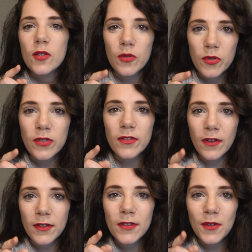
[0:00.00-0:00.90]
don't you
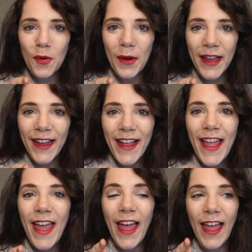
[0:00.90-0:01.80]
start sewing
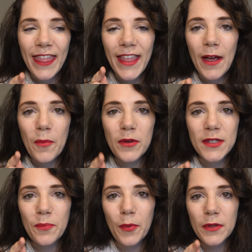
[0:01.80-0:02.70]
at that most
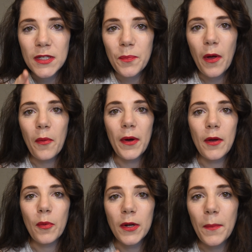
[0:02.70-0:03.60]
important spot where
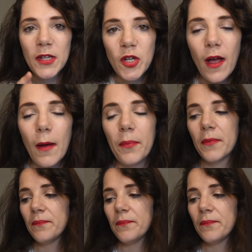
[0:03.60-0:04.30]
you want to match it up?